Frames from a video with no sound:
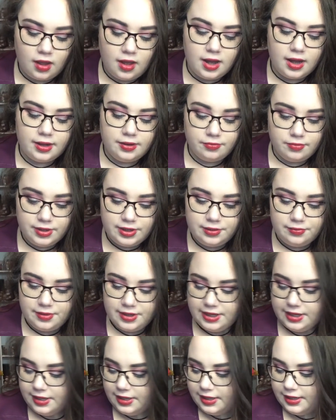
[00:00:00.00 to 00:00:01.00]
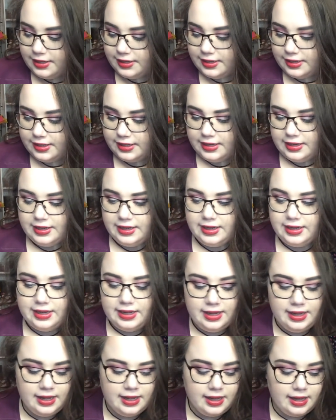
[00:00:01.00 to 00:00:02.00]
I really, really like it.
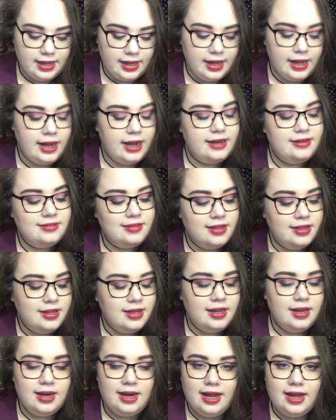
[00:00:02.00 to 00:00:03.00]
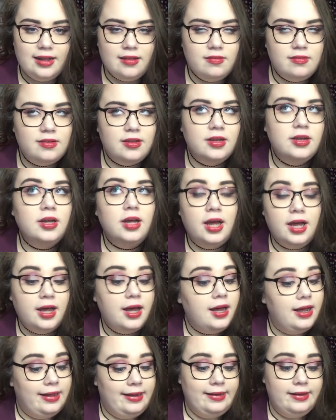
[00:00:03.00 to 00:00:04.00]
And last,
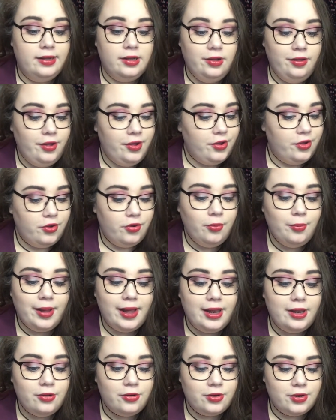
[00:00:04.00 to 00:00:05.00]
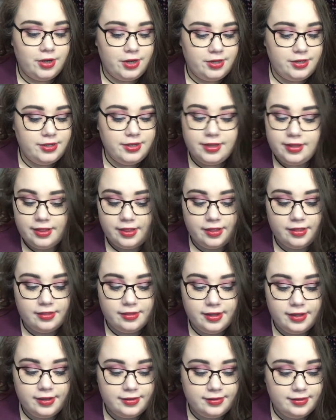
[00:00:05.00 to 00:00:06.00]
and oh my lord, this is
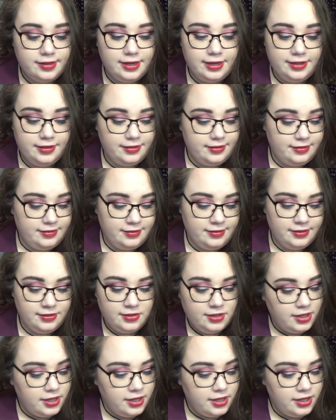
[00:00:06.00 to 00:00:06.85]
not the least.